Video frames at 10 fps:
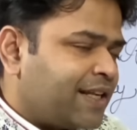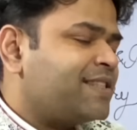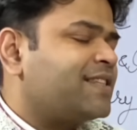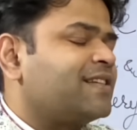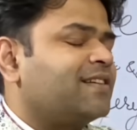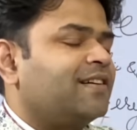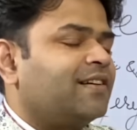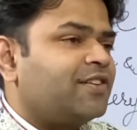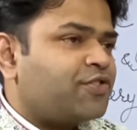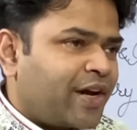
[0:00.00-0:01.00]
Let's
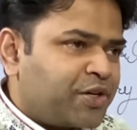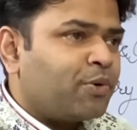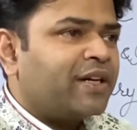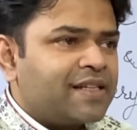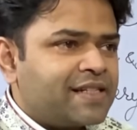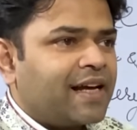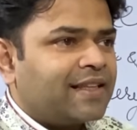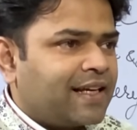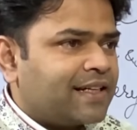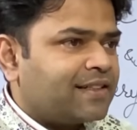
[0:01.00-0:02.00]
try to
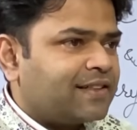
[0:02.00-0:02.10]
understand that.